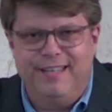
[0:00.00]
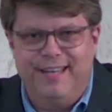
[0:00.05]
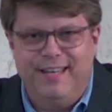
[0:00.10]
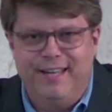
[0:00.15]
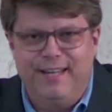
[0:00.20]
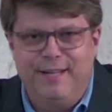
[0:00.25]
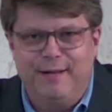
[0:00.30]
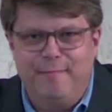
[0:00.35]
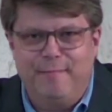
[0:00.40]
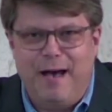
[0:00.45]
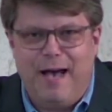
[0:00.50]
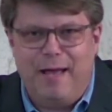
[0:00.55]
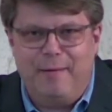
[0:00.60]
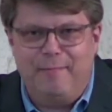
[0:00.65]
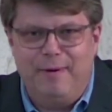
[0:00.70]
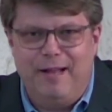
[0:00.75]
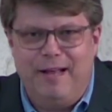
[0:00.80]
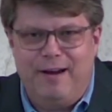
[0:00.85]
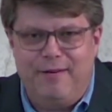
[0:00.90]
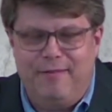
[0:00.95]
in the
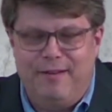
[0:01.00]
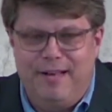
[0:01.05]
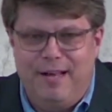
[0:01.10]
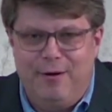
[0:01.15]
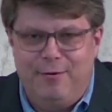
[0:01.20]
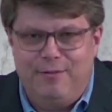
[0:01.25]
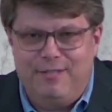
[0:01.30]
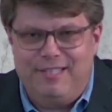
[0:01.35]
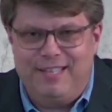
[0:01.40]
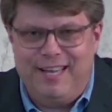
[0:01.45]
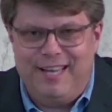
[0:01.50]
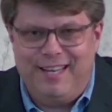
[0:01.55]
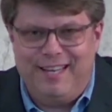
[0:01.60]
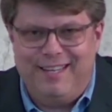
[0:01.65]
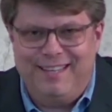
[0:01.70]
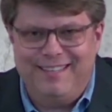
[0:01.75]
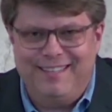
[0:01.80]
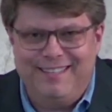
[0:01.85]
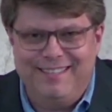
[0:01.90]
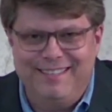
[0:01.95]
Bible are without sin,